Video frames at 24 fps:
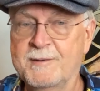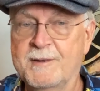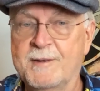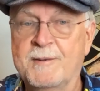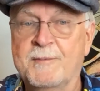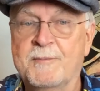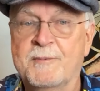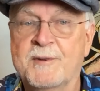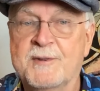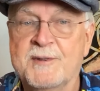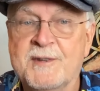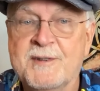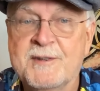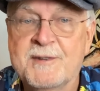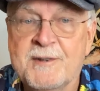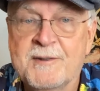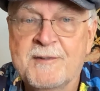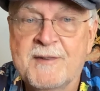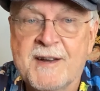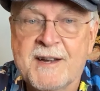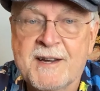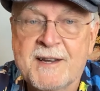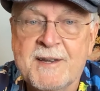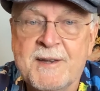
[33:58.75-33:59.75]
Was in
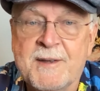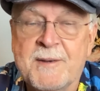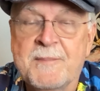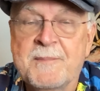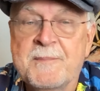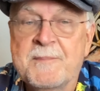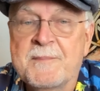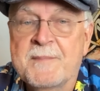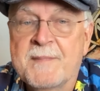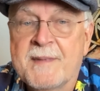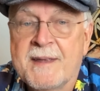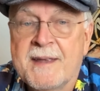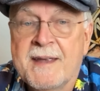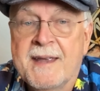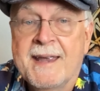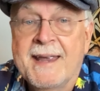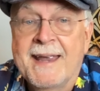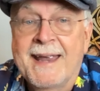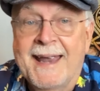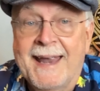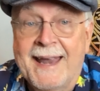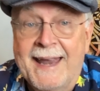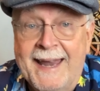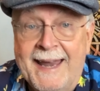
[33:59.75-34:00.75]
Slovakia
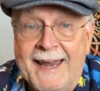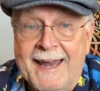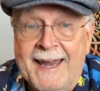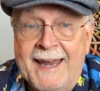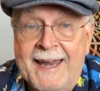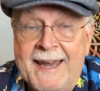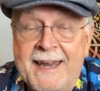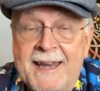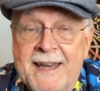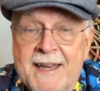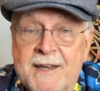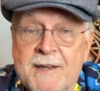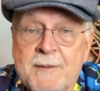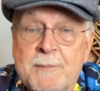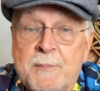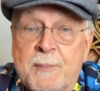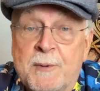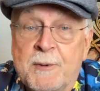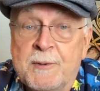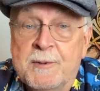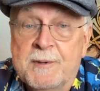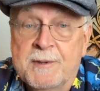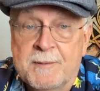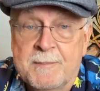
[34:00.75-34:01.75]
and
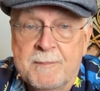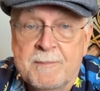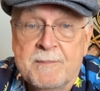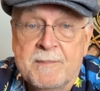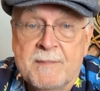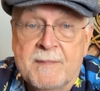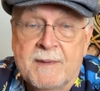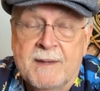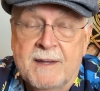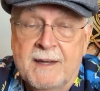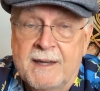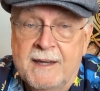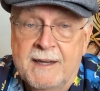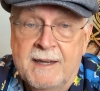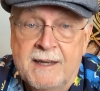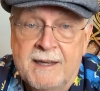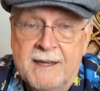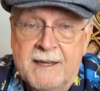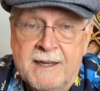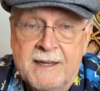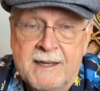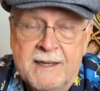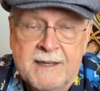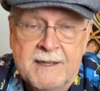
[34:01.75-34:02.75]
Poland.
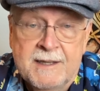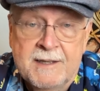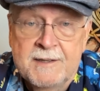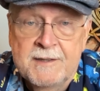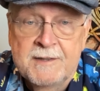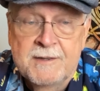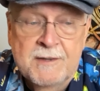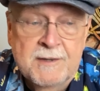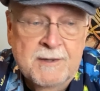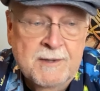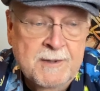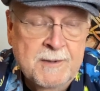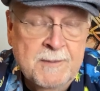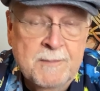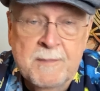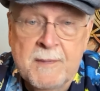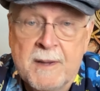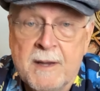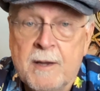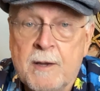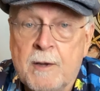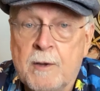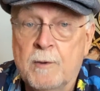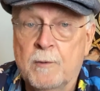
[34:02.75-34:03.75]
And
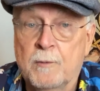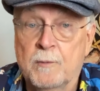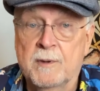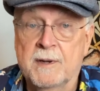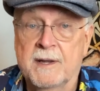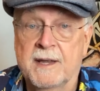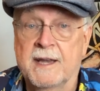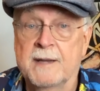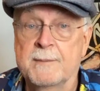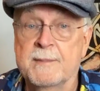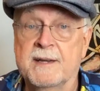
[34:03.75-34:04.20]
when I had my